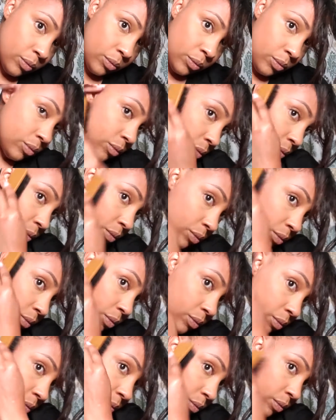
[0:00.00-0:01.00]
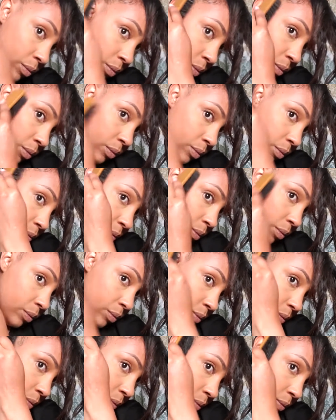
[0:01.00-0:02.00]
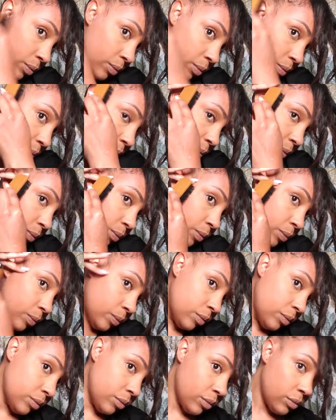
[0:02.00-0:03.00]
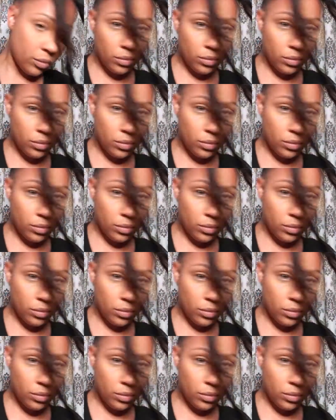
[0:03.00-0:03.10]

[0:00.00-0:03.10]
around my edges a little bit better. And I